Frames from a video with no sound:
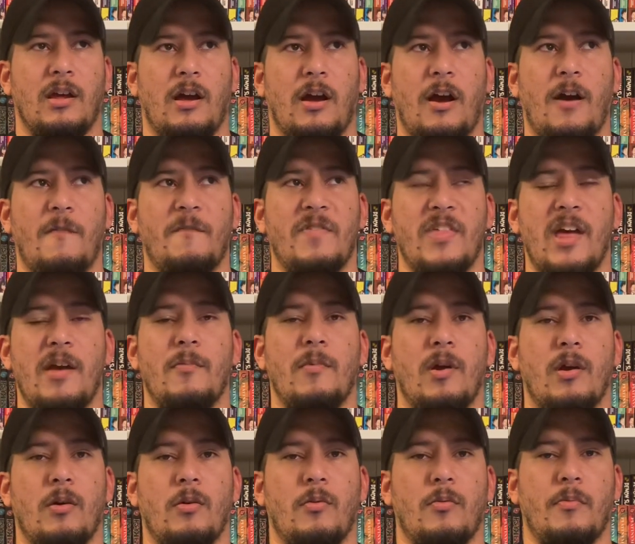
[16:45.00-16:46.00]
of them
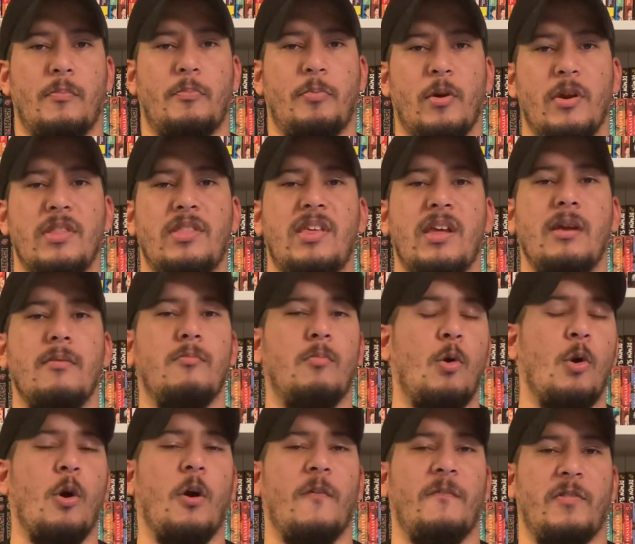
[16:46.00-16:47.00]
printing
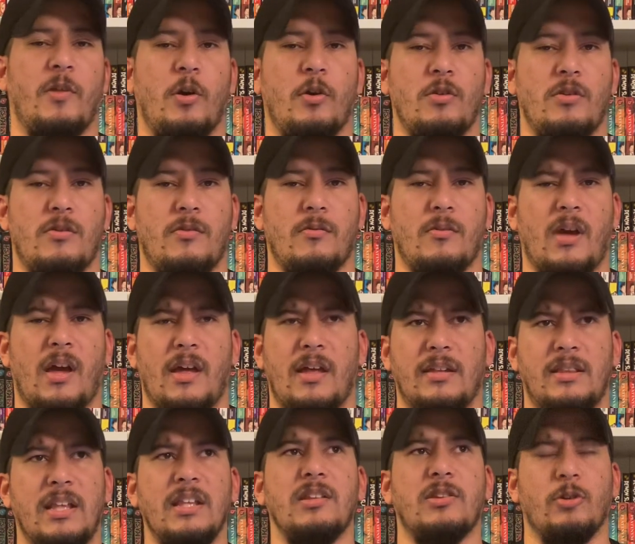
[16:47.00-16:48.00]
more of those. I
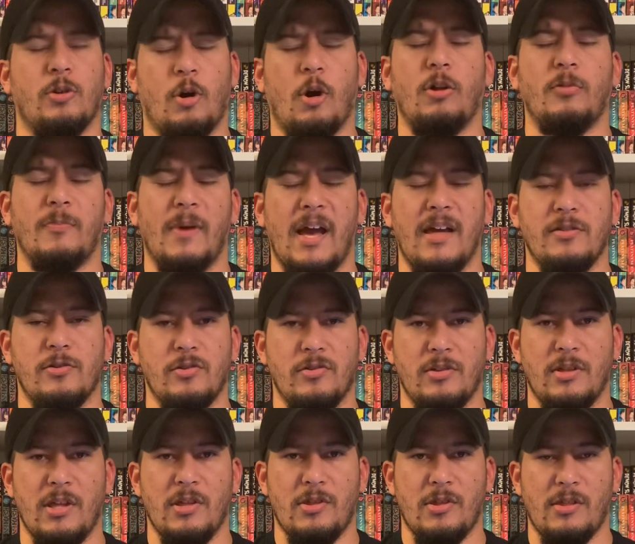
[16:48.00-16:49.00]
think they're called Masters
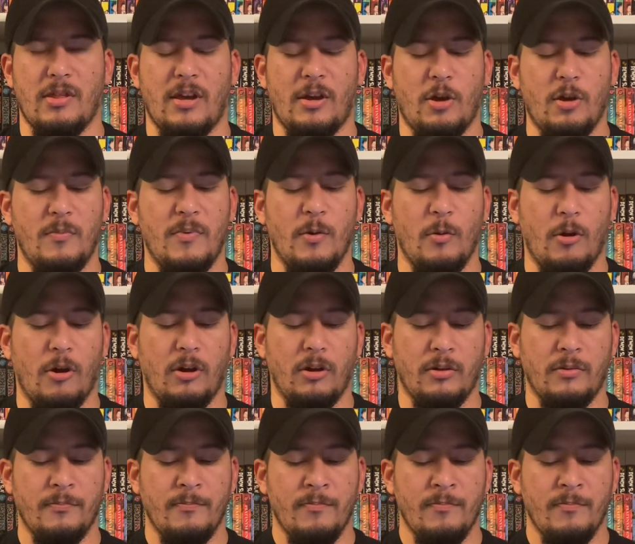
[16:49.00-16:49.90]
editions. I could be wrong.